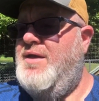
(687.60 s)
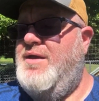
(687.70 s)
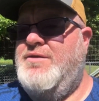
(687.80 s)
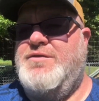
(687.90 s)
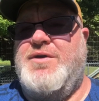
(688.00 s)

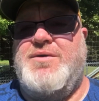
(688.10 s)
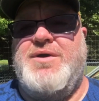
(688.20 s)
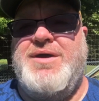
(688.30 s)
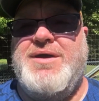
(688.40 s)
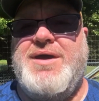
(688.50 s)

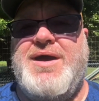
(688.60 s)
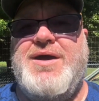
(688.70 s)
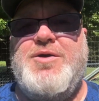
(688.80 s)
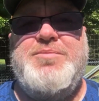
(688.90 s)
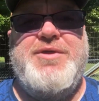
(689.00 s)
so I
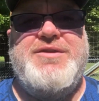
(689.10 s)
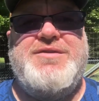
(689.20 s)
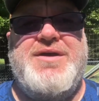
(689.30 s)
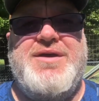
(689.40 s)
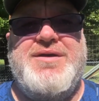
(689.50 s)
hope that
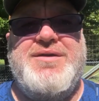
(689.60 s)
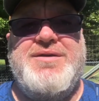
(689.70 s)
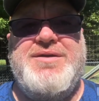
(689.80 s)
uh,